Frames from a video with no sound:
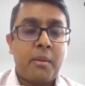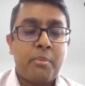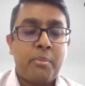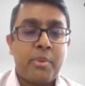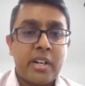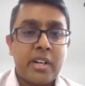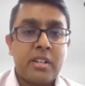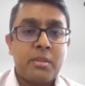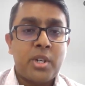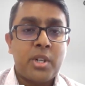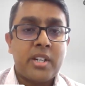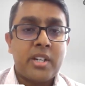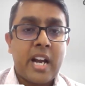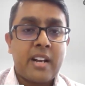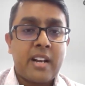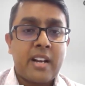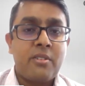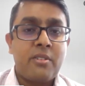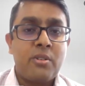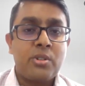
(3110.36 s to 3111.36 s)
predictable
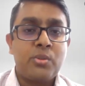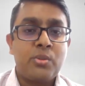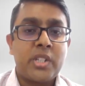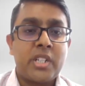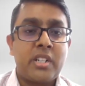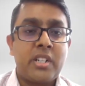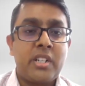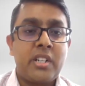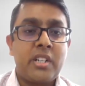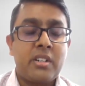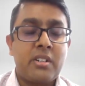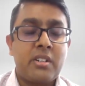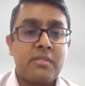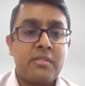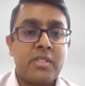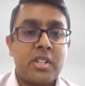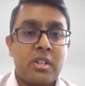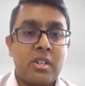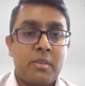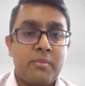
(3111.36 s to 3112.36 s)
cash flows within a year
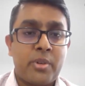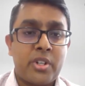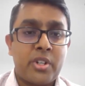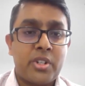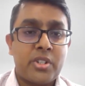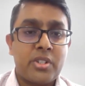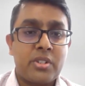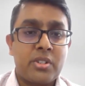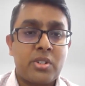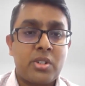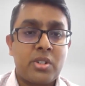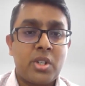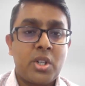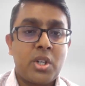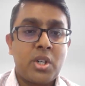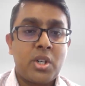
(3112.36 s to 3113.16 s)
of their operations?